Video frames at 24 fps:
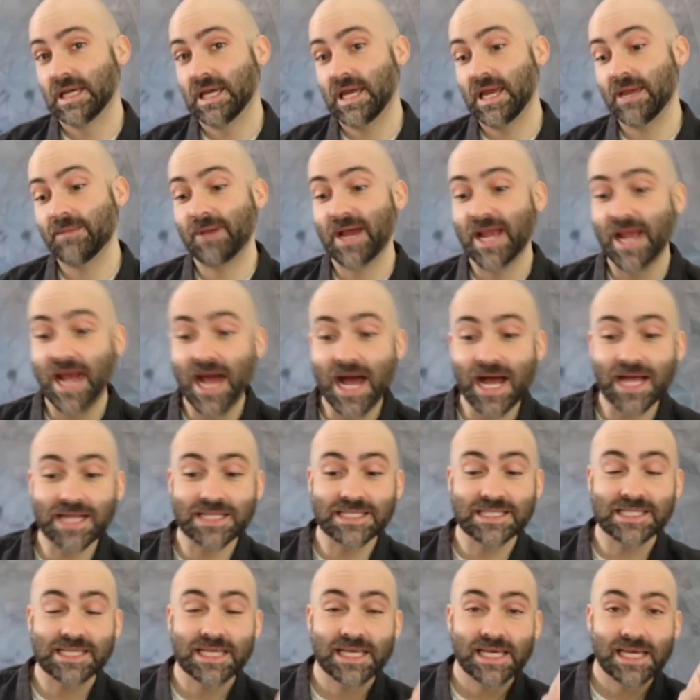And by
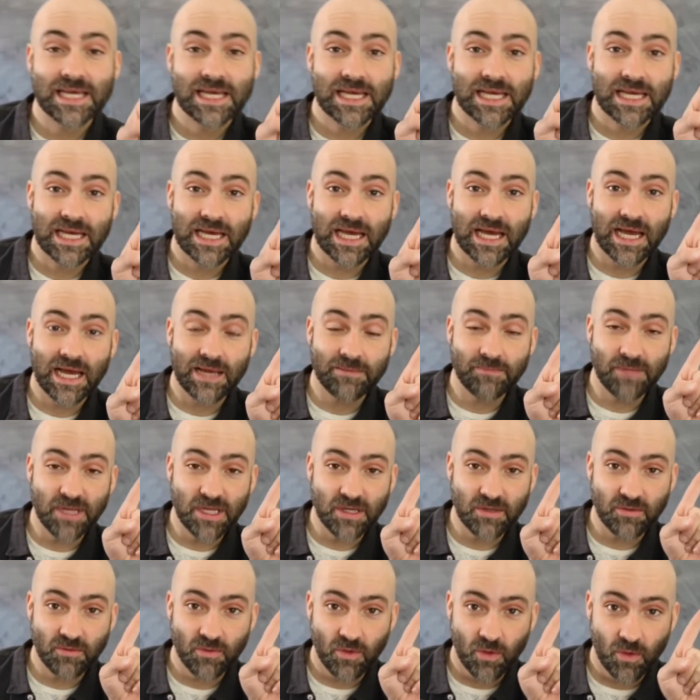hot, I
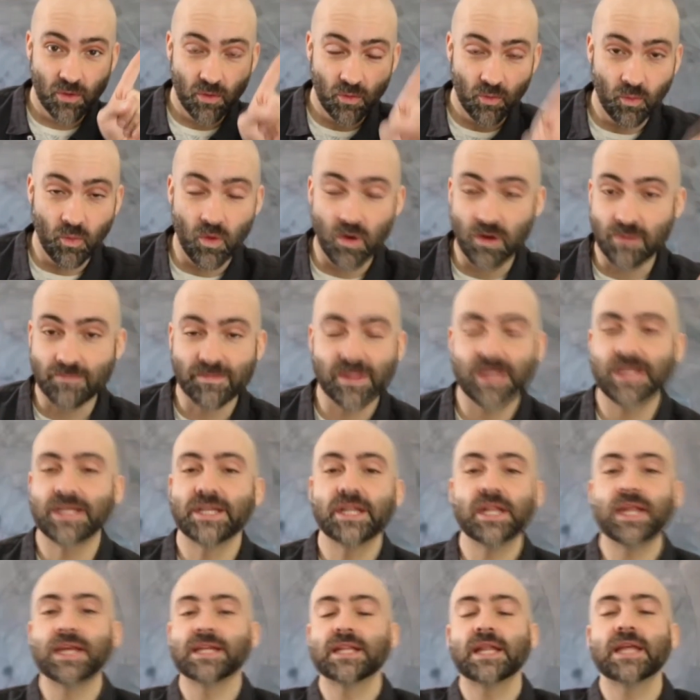mean warm.
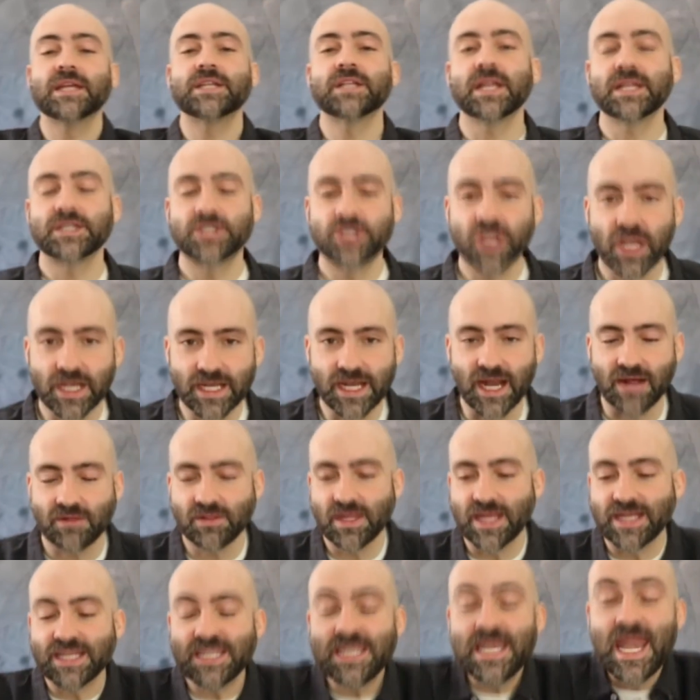Like, check it out.
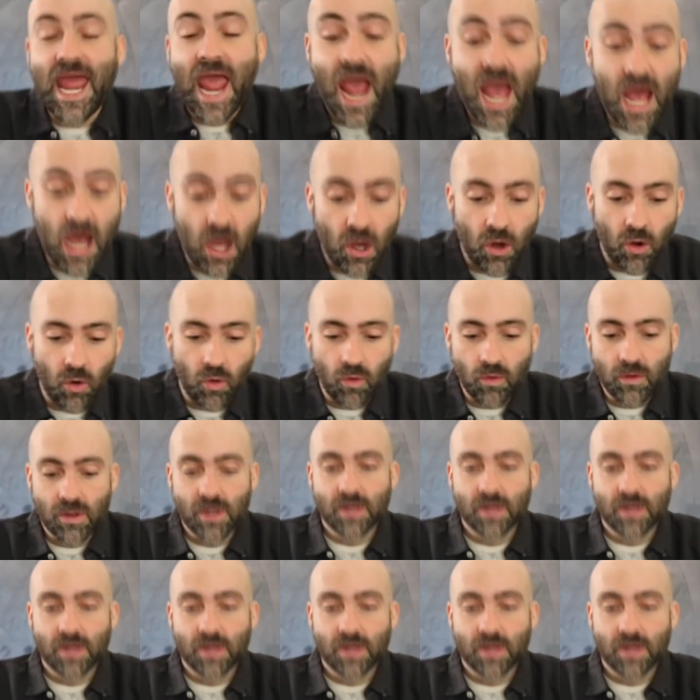Like, now,